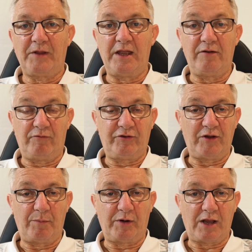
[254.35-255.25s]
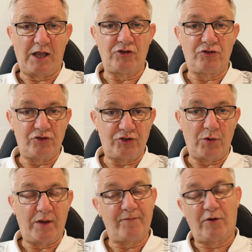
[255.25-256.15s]
In reciprocation,
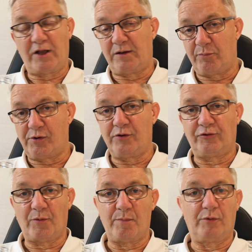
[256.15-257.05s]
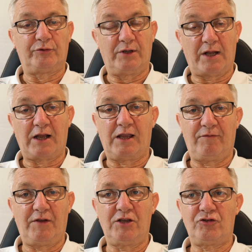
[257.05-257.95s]
Stuart invited Bruce on board the Lucky
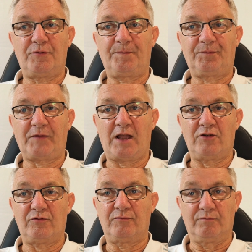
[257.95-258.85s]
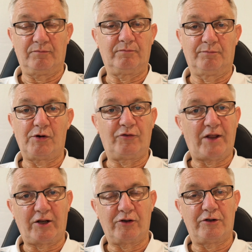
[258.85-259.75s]
Fish, and Bruce
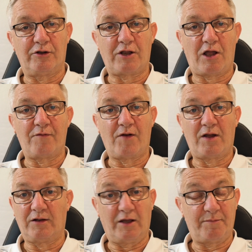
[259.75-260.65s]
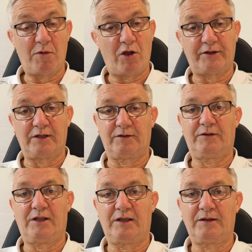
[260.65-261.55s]
had a good look over, admired
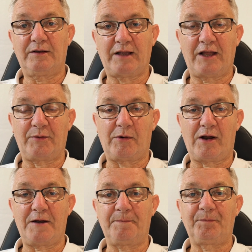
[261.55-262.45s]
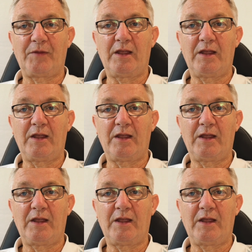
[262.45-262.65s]
the catamaran,